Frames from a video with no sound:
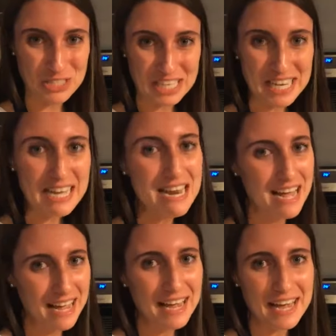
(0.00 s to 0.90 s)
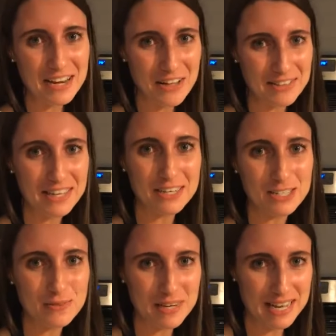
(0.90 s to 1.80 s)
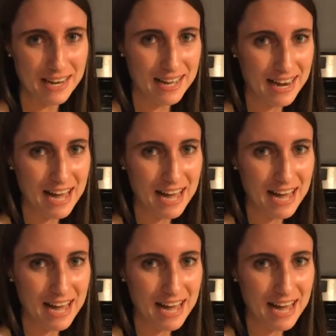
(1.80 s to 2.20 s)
chicken, and all the innards were in it.